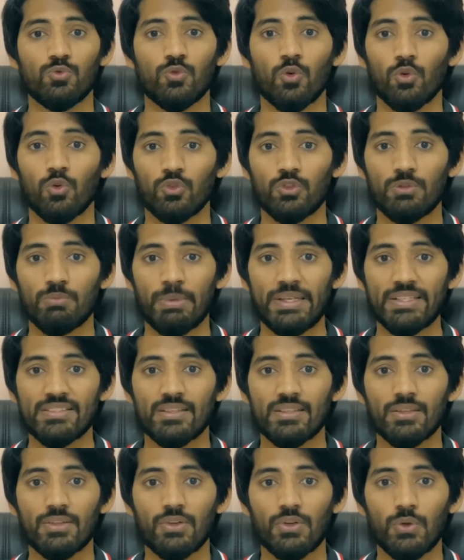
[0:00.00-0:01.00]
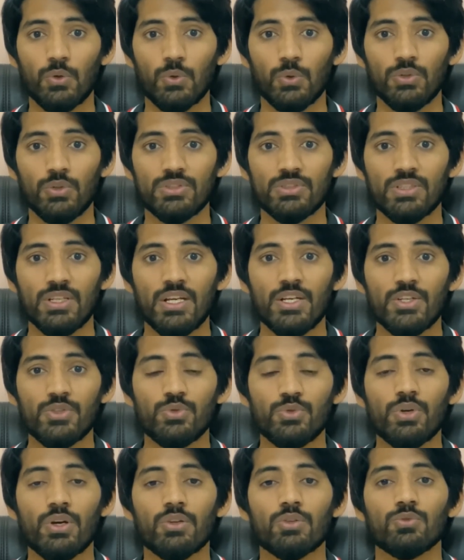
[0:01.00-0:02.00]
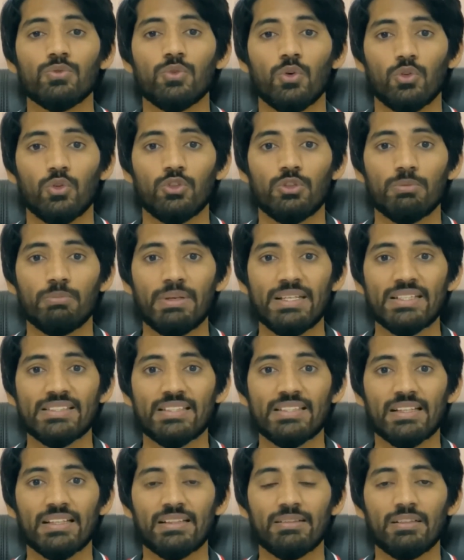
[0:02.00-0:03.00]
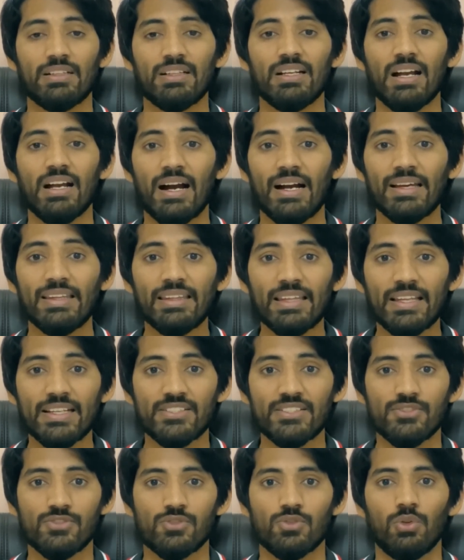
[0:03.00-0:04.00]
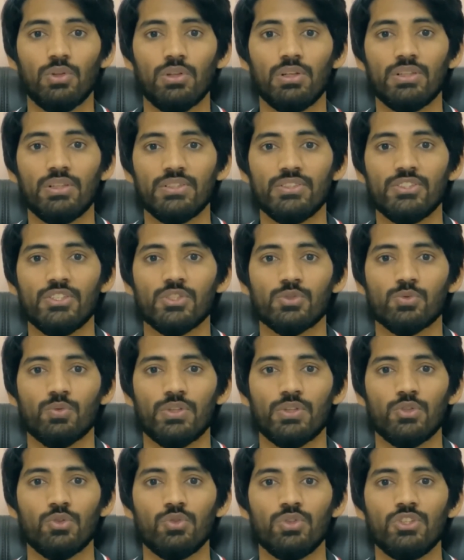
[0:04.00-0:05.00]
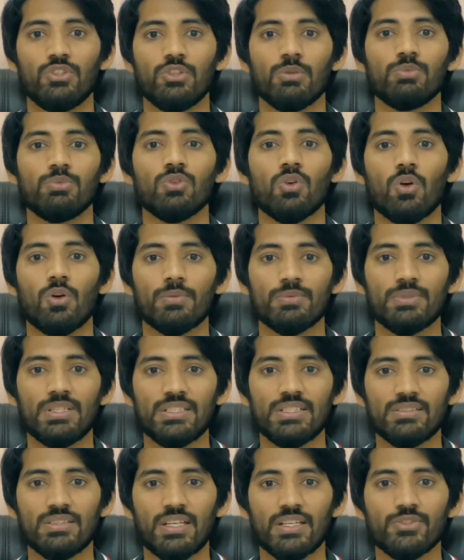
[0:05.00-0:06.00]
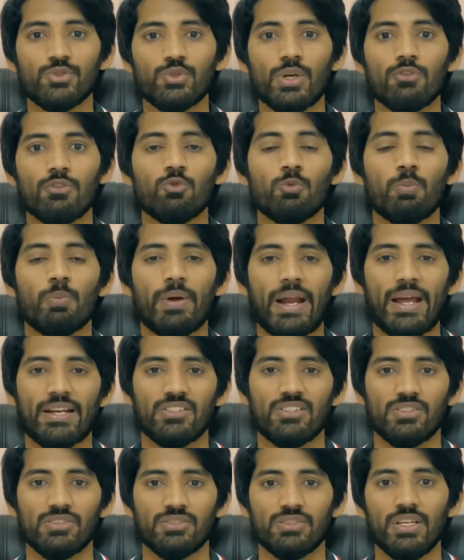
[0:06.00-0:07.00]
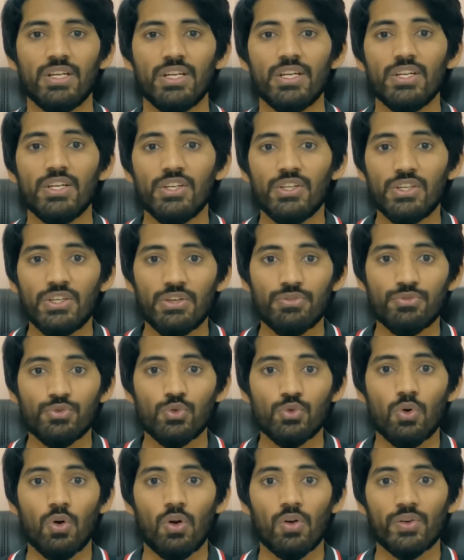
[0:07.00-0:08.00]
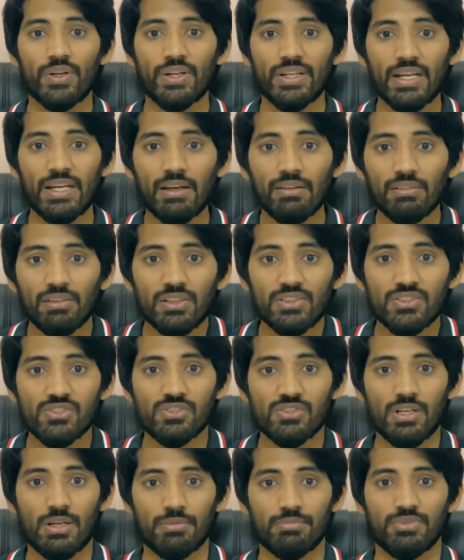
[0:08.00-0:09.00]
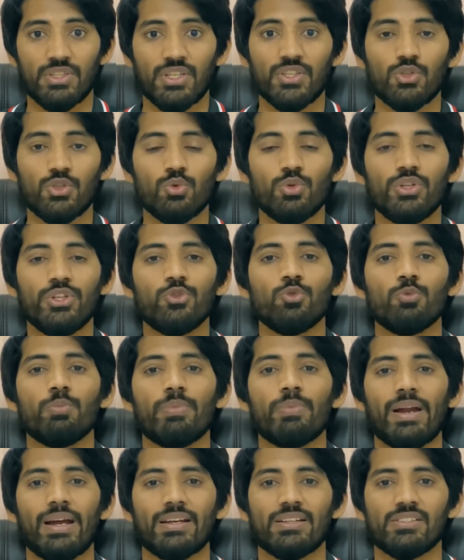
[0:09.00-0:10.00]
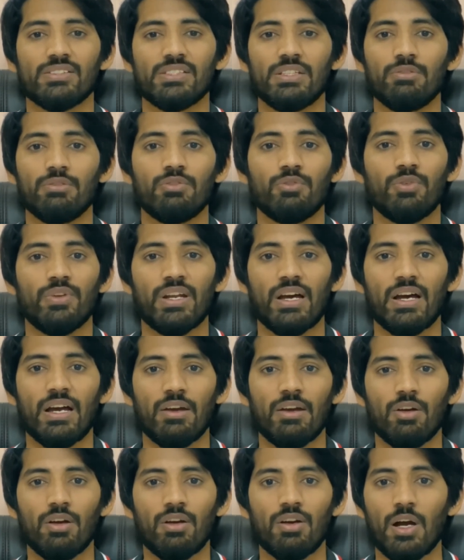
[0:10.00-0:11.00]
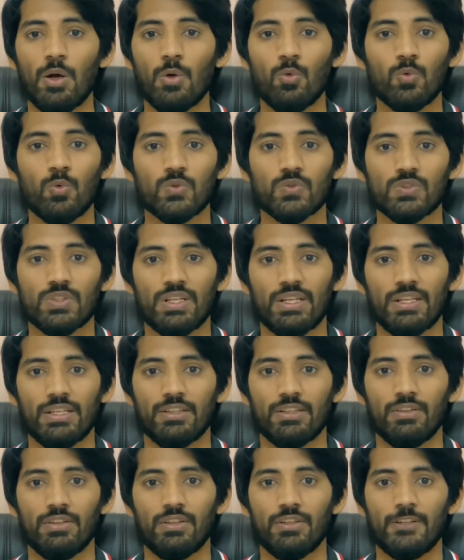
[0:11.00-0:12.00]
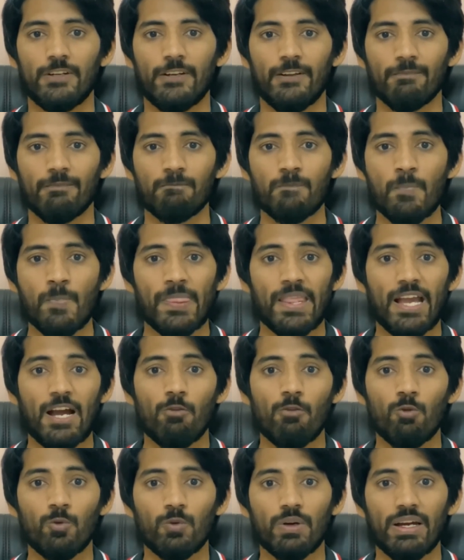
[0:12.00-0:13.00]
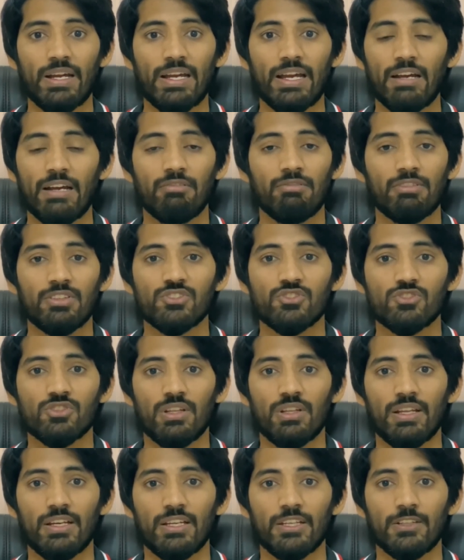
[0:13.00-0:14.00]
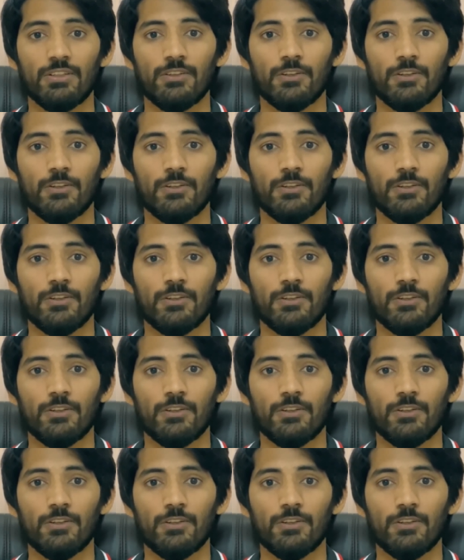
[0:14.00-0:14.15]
follow the basic rules, you have to follow the basic guidelines to learn this one. You need to absorb these things, you have to practice. If you already have learned something, you need to practice. Even when I was like learning, I haven't like